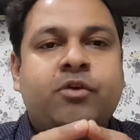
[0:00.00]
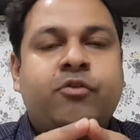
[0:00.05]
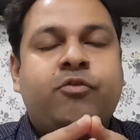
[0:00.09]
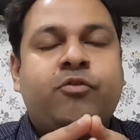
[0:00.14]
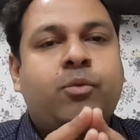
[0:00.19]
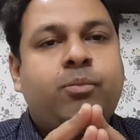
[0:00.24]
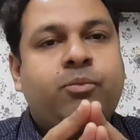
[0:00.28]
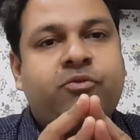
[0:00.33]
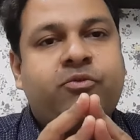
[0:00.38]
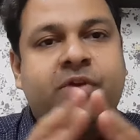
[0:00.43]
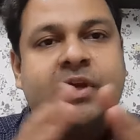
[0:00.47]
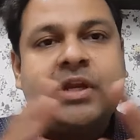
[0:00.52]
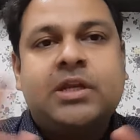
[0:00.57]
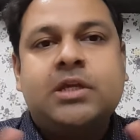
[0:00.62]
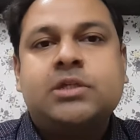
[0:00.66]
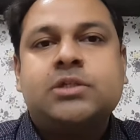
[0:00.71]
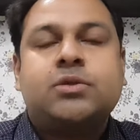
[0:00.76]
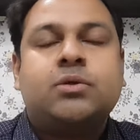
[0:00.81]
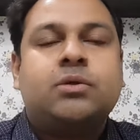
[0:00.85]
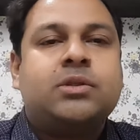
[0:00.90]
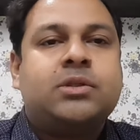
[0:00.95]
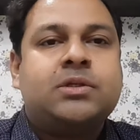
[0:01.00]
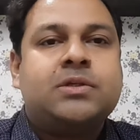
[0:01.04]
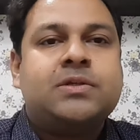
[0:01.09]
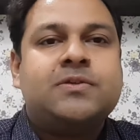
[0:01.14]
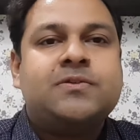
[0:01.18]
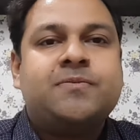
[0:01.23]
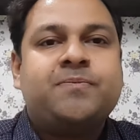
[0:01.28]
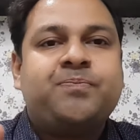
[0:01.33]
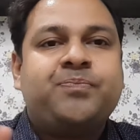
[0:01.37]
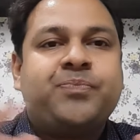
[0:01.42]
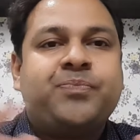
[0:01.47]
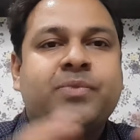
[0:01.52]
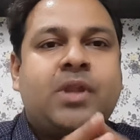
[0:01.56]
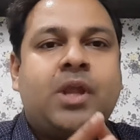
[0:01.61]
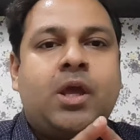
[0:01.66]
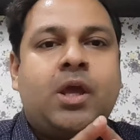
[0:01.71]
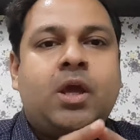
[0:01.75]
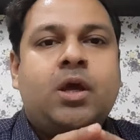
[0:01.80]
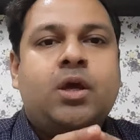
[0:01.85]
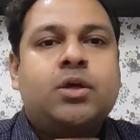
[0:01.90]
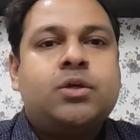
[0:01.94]
from various authors.
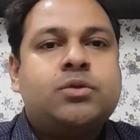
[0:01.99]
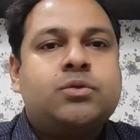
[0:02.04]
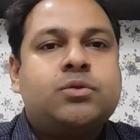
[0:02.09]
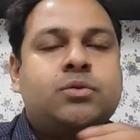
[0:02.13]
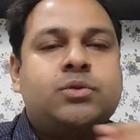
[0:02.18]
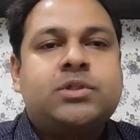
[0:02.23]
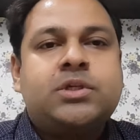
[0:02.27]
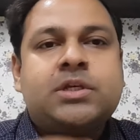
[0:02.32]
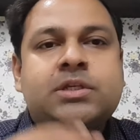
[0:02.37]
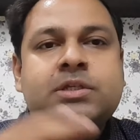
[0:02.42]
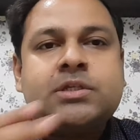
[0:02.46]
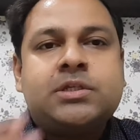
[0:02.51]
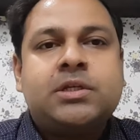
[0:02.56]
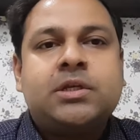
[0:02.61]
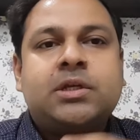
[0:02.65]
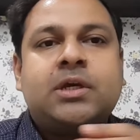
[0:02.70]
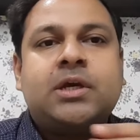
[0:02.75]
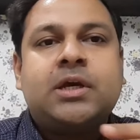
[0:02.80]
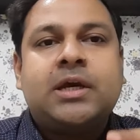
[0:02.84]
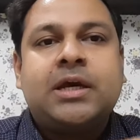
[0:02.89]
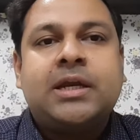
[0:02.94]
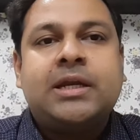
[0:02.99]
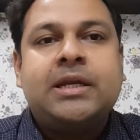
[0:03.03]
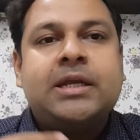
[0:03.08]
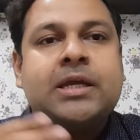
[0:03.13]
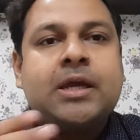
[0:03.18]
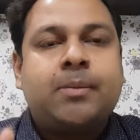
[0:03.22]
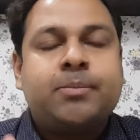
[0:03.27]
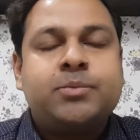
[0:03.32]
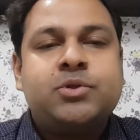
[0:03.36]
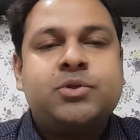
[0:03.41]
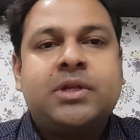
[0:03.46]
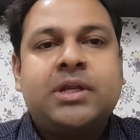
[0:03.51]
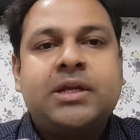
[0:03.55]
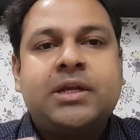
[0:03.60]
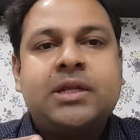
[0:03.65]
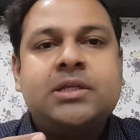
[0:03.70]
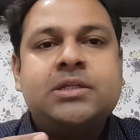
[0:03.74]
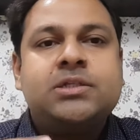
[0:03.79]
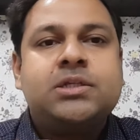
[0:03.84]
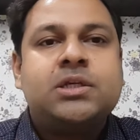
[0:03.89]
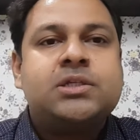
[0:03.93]
So, just
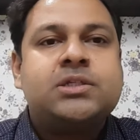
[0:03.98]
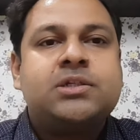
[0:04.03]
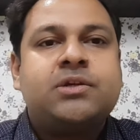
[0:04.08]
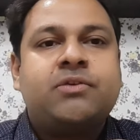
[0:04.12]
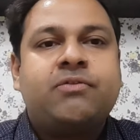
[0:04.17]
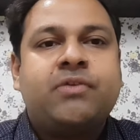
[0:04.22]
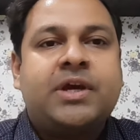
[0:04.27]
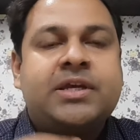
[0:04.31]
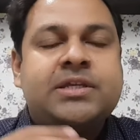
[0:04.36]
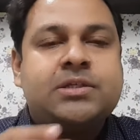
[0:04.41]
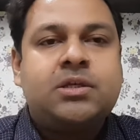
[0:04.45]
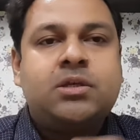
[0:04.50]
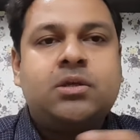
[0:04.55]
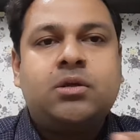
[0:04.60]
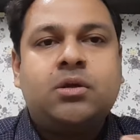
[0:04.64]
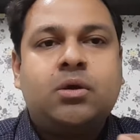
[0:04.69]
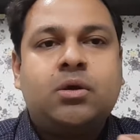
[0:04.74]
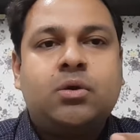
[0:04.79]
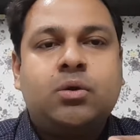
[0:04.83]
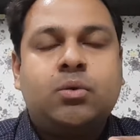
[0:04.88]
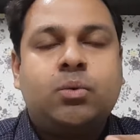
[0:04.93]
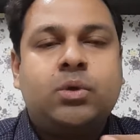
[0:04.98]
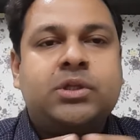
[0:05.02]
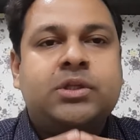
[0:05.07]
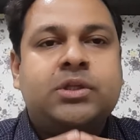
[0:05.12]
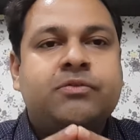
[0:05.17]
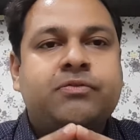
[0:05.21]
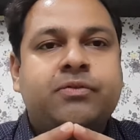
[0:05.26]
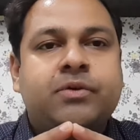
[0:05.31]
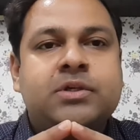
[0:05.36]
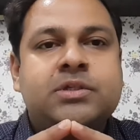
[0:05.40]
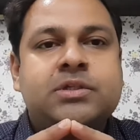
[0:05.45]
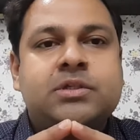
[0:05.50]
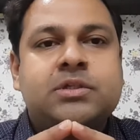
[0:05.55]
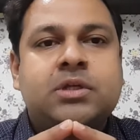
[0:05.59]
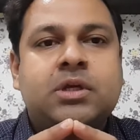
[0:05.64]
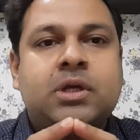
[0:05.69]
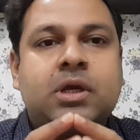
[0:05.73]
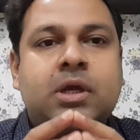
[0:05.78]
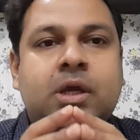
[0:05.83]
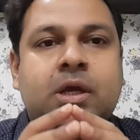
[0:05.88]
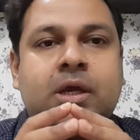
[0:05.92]
recapitulating, just revising what the first
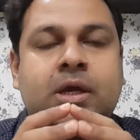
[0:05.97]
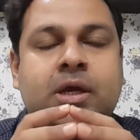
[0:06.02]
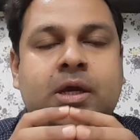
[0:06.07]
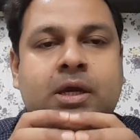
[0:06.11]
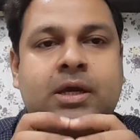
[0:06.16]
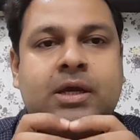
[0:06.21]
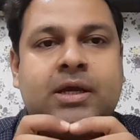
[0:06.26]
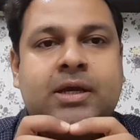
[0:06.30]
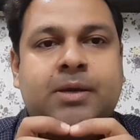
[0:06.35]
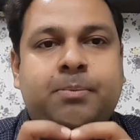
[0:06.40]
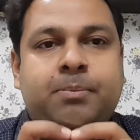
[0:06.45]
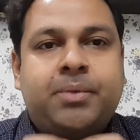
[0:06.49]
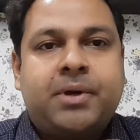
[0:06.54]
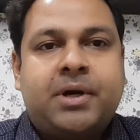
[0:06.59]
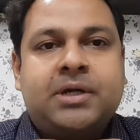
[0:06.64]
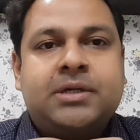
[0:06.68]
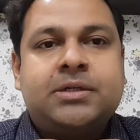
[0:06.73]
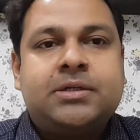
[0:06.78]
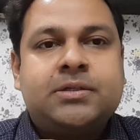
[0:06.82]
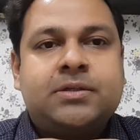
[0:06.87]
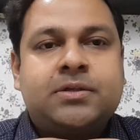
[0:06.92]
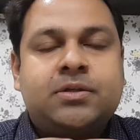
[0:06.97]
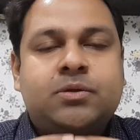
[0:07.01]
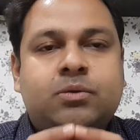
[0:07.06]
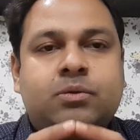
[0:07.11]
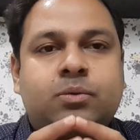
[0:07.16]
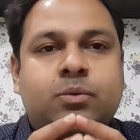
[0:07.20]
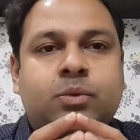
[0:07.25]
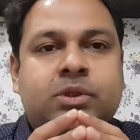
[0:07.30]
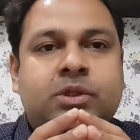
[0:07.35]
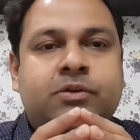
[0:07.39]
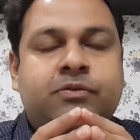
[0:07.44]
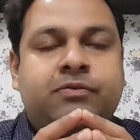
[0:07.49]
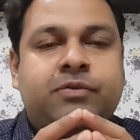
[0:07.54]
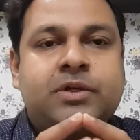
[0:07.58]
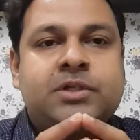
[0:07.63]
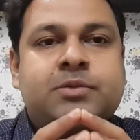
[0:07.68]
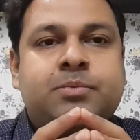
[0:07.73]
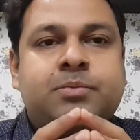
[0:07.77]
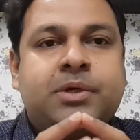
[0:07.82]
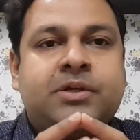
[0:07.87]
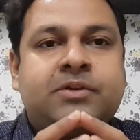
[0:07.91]
part, what the
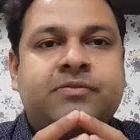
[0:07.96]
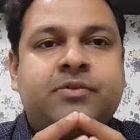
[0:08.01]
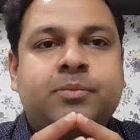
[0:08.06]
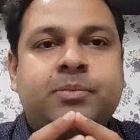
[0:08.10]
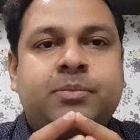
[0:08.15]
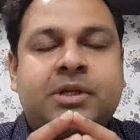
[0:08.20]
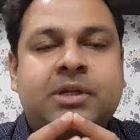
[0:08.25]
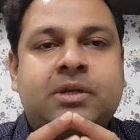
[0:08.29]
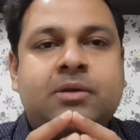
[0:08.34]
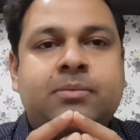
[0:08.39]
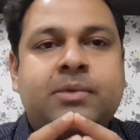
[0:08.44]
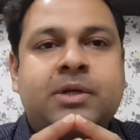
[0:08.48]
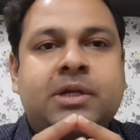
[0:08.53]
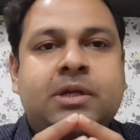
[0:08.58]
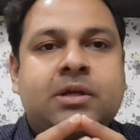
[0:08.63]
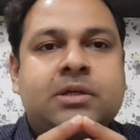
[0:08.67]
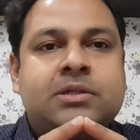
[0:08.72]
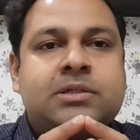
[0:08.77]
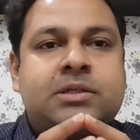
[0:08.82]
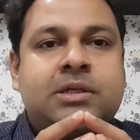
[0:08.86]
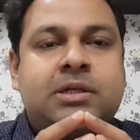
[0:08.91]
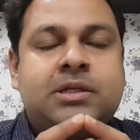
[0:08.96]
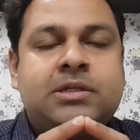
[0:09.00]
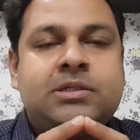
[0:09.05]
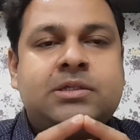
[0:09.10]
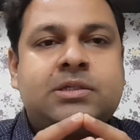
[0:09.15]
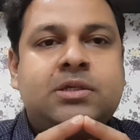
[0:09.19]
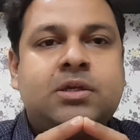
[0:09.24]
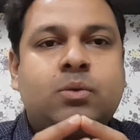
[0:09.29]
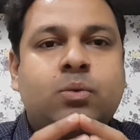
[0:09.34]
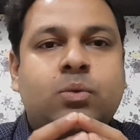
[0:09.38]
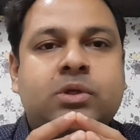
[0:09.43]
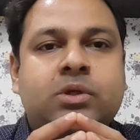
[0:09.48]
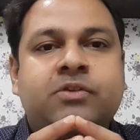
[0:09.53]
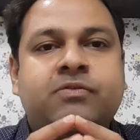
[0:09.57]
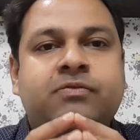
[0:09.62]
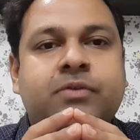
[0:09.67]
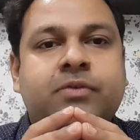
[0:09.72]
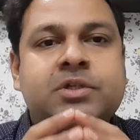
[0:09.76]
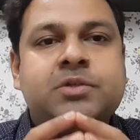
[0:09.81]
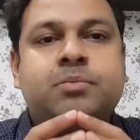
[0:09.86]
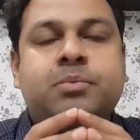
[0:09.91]
first part of the Materia Medica series, what the
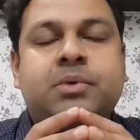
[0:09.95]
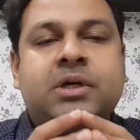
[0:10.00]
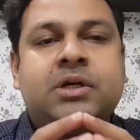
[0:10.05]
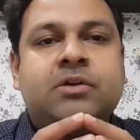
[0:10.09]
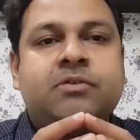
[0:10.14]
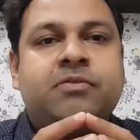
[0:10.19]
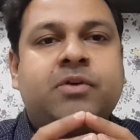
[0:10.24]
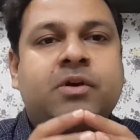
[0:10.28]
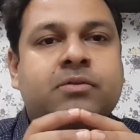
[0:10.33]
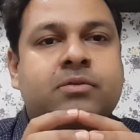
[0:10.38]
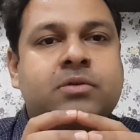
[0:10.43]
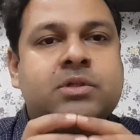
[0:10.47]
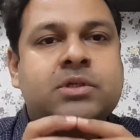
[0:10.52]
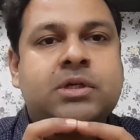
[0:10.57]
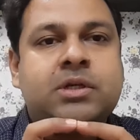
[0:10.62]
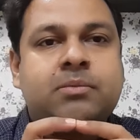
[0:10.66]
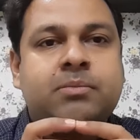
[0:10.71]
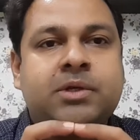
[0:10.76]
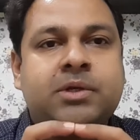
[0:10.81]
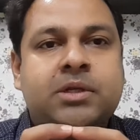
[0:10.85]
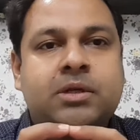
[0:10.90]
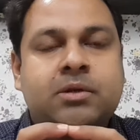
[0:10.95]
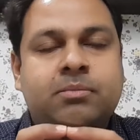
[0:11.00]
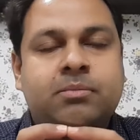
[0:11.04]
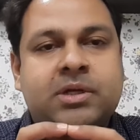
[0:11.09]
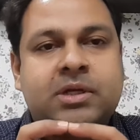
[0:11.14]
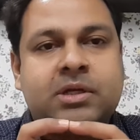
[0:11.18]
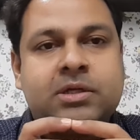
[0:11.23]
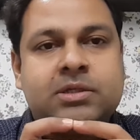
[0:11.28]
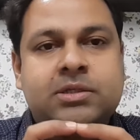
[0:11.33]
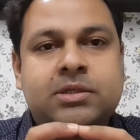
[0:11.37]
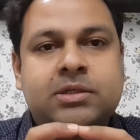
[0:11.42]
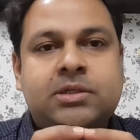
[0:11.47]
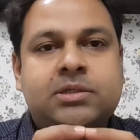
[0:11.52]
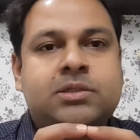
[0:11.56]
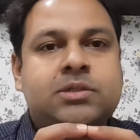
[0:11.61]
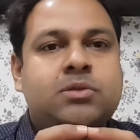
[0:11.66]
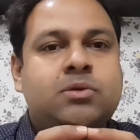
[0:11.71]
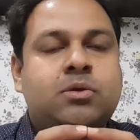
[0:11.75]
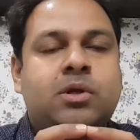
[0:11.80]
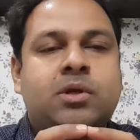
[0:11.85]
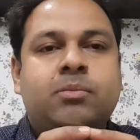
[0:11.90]
first part of How to Study Materia Medica series
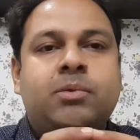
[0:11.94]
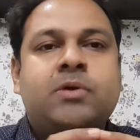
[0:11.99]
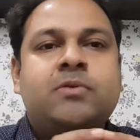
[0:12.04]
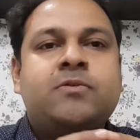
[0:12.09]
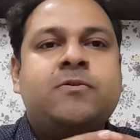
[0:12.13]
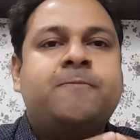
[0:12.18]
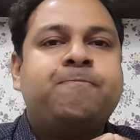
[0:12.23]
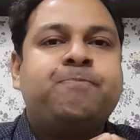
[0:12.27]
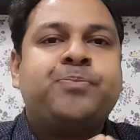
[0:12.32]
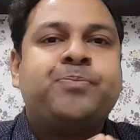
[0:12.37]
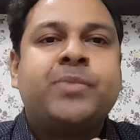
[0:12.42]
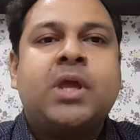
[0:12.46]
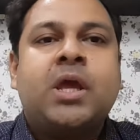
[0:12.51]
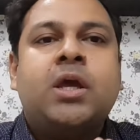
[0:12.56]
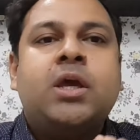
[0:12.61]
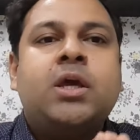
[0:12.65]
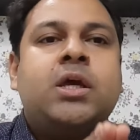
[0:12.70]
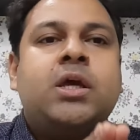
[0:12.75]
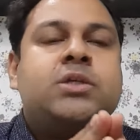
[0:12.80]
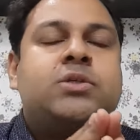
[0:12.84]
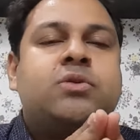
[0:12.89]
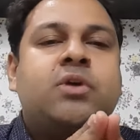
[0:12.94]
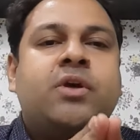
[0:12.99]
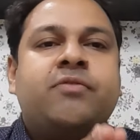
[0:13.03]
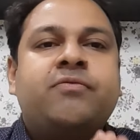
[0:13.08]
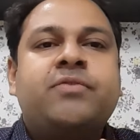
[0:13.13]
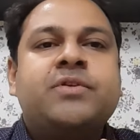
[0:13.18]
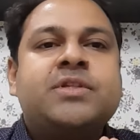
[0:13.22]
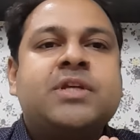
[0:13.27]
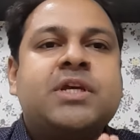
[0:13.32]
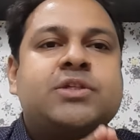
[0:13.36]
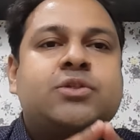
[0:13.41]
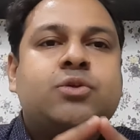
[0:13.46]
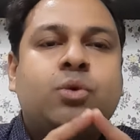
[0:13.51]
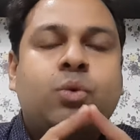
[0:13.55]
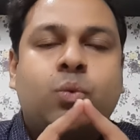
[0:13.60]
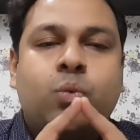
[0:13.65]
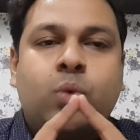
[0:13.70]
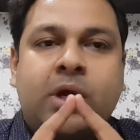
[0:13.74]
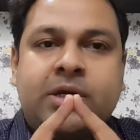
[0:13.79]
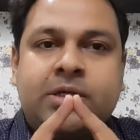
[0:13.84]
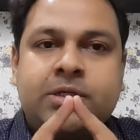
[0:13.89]
is all about, is to emphasize
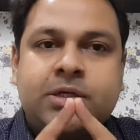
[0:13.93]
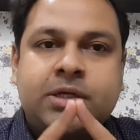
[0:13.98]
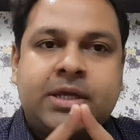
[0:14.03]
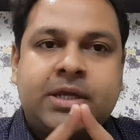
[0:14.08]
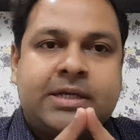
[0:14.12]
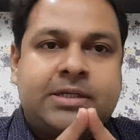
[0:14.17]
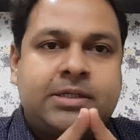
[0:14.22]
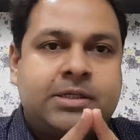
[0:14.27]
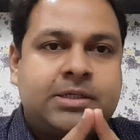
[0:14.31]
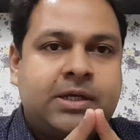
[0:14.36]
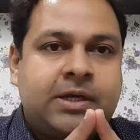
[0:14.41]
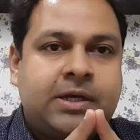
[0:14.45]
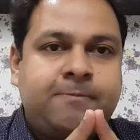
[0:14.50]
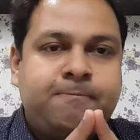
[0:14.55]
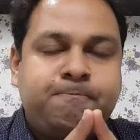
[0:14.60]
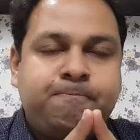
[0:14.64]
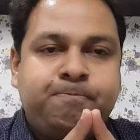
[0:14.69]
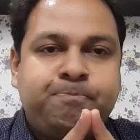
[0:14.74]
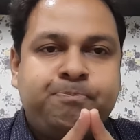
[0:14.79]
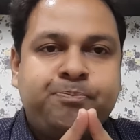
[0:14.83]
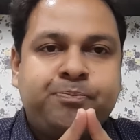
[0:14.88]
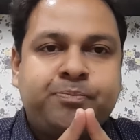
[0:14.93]
on one drug at a time,